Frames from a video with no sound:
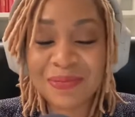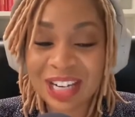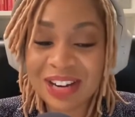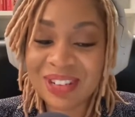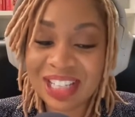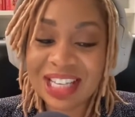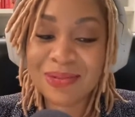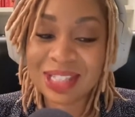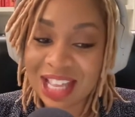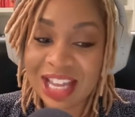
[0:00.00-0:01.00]
but i really
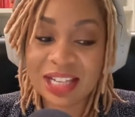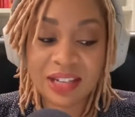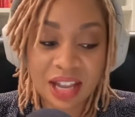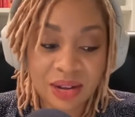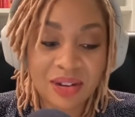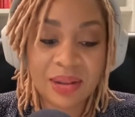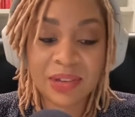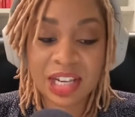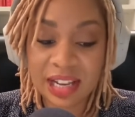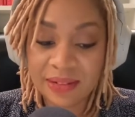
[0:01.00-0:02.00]
was like no i'm
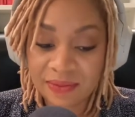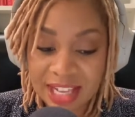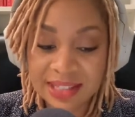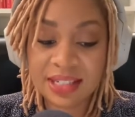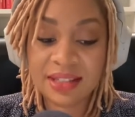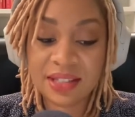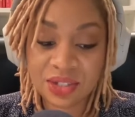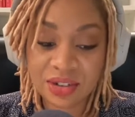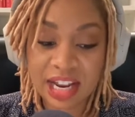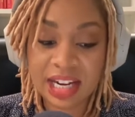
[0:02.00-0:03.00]
going to invest in this
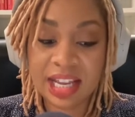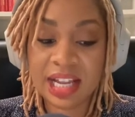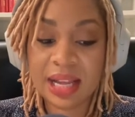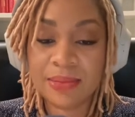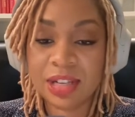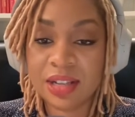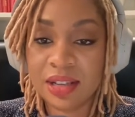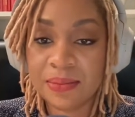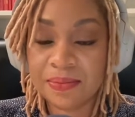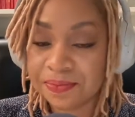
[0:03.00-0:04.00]
training i'm going
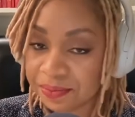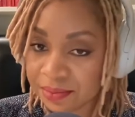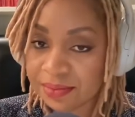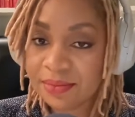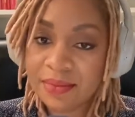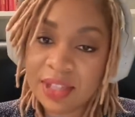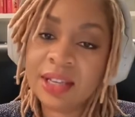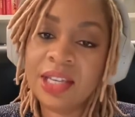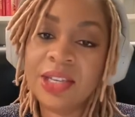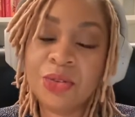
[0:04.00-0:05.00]
to
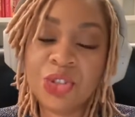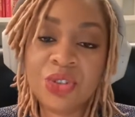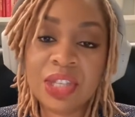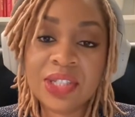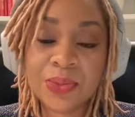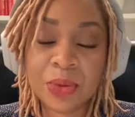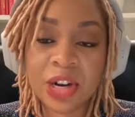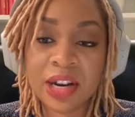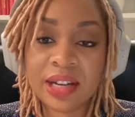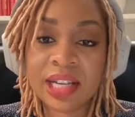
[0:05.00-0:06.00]
you know do this
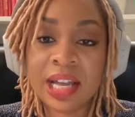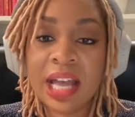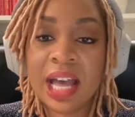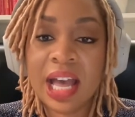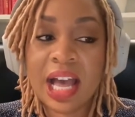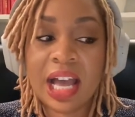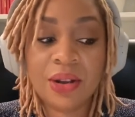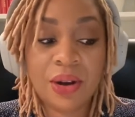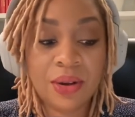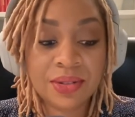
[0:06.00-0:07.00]
work I
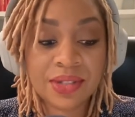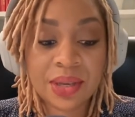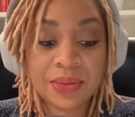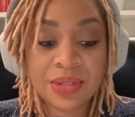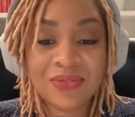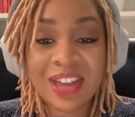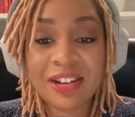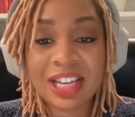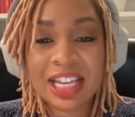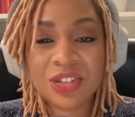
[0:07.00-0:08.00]
also was
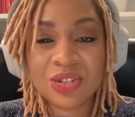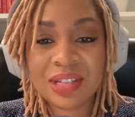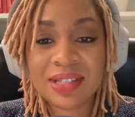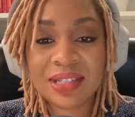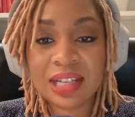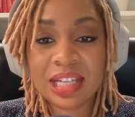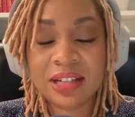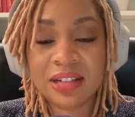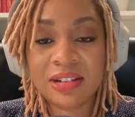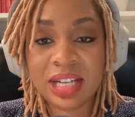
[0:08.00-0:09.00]
very interested
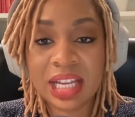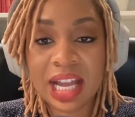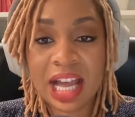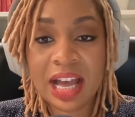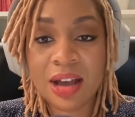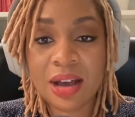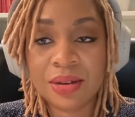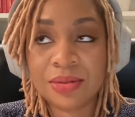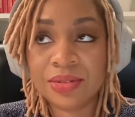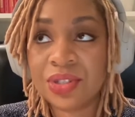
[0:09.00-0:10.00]
in learning
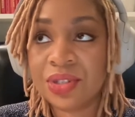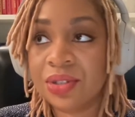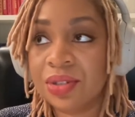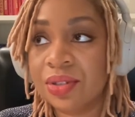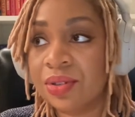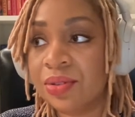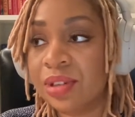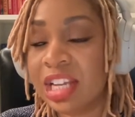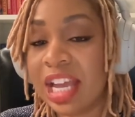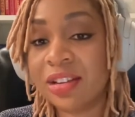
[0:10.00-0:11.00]
how to
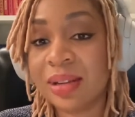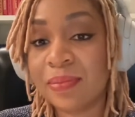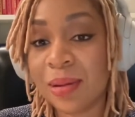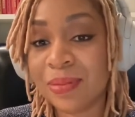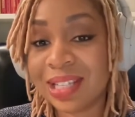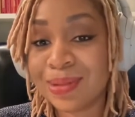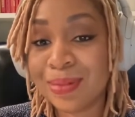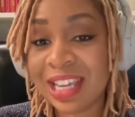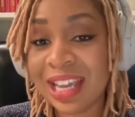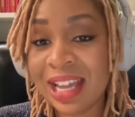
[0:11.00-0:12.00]
get good at public
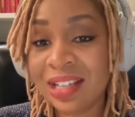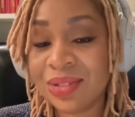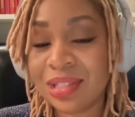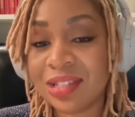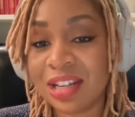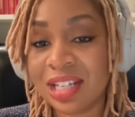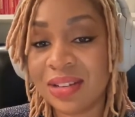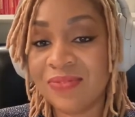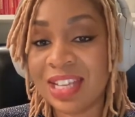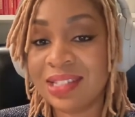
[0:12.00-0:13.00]
speaking. So I started
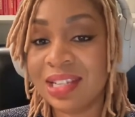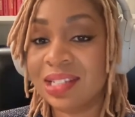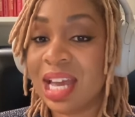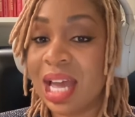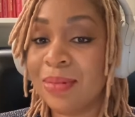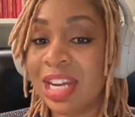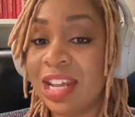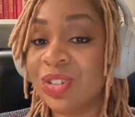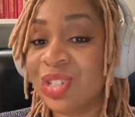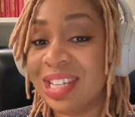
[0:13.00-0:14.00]
investing time and
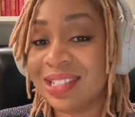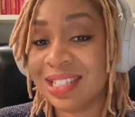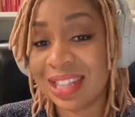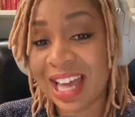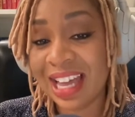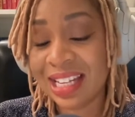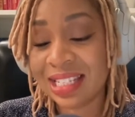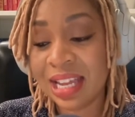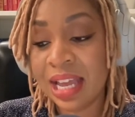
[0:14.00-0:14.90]
energy into that